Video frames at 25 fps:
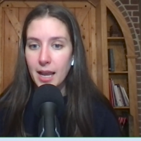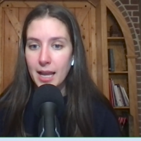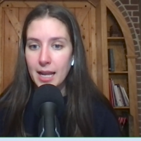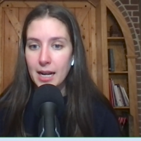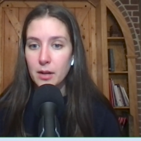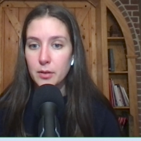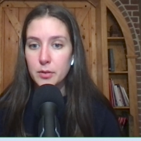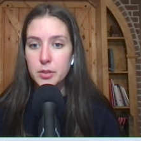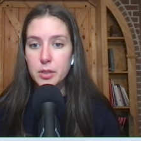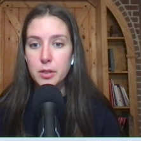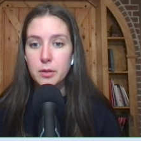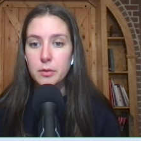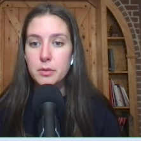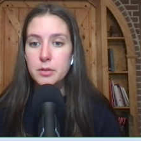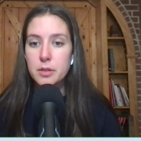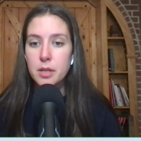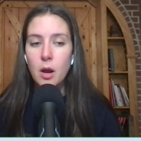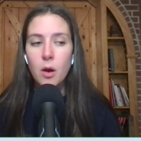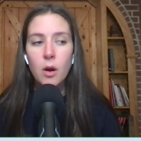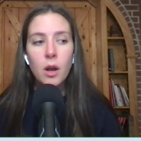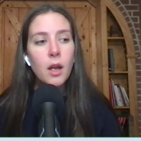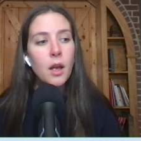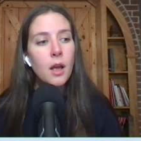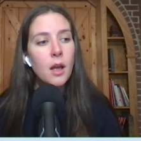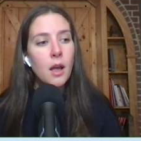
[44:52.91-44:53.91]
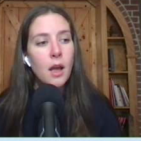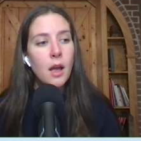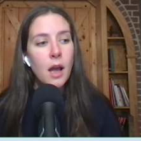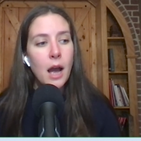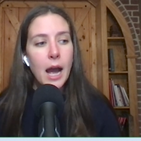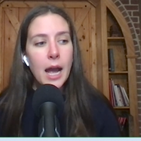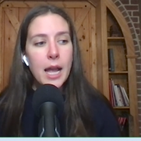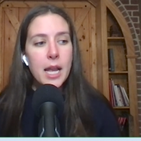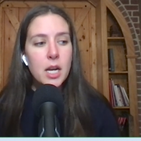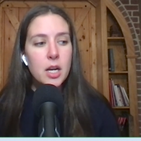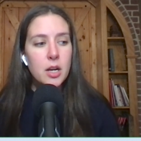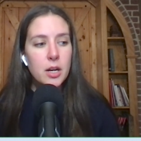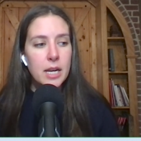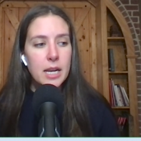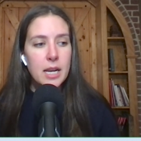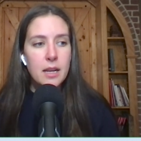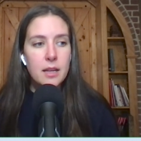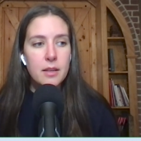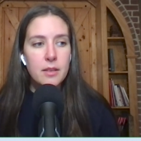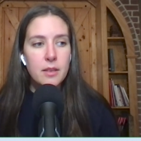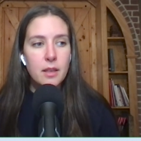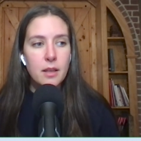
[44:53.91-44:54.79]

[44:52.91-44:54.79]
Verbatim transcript: an L2. So I agree.